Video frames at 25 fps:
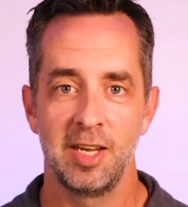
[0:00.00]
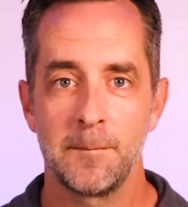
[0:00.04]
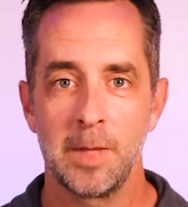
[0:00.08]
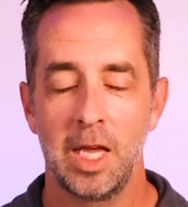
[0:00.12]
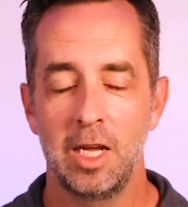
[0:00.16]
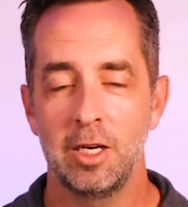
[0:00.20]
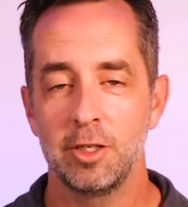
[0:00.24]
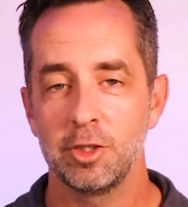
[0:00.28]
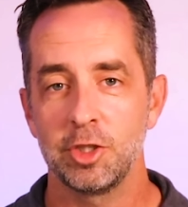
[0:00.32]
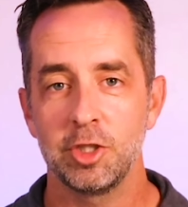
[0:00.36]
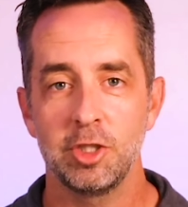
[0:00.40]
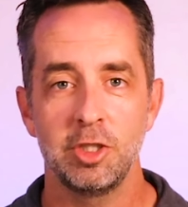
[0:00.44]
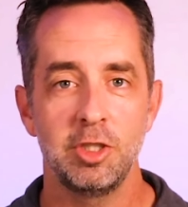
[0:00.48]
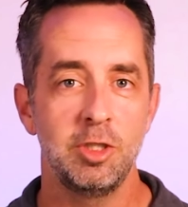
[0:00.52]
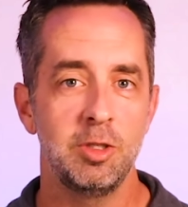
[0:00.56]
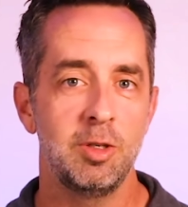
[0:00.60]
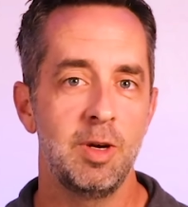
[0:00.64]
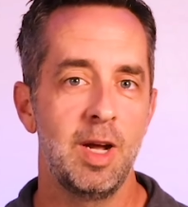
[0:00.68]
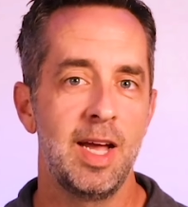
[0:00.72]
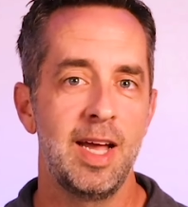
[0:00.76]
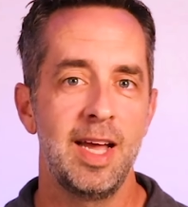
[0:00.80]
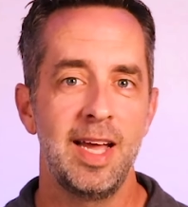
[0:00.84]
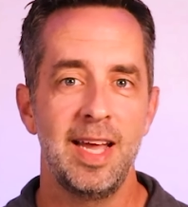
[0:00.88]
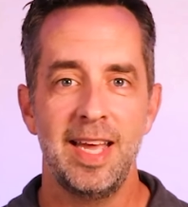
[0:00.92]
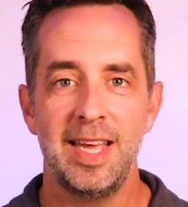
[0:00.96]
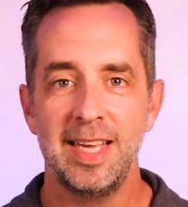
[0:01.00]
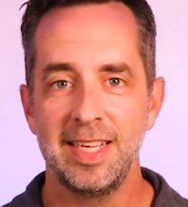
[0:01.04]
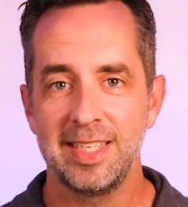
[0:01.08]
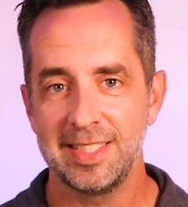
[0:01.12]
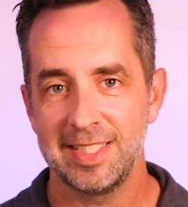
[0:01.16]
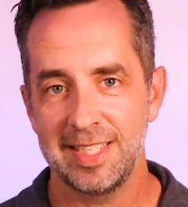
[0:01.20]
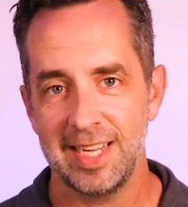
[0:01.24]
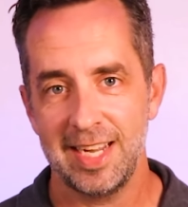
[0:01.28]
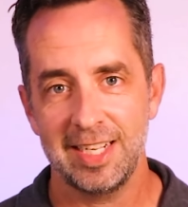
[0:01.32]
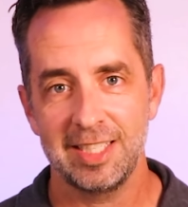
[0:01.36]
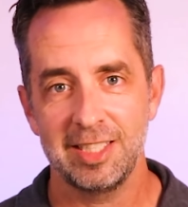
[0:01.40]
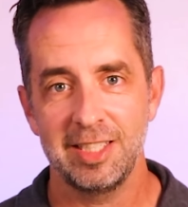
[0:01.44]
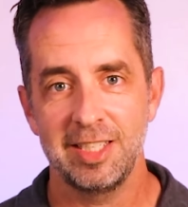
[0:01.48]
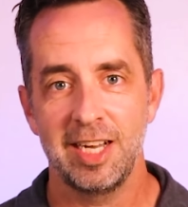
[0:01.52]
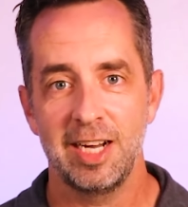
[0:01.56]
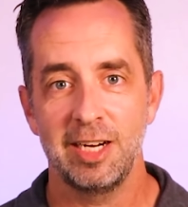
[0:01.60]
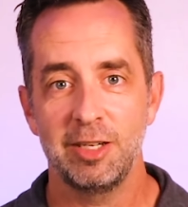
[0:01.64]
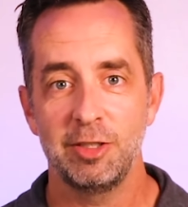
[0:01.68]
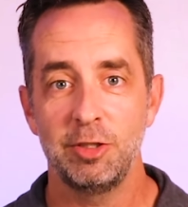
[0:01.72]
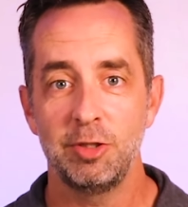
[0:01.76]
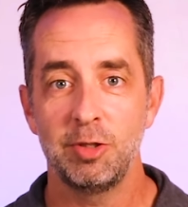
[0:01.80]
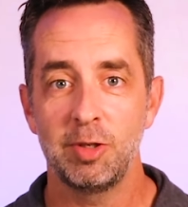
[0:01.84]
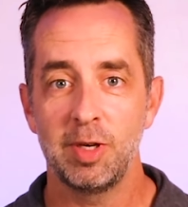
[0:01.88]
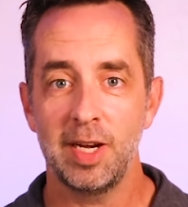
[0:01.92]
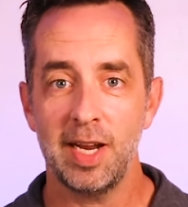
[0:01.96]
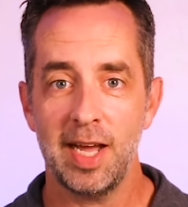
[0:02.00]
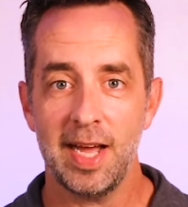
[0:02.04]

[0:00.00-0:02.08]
And I'll show you exactly how you can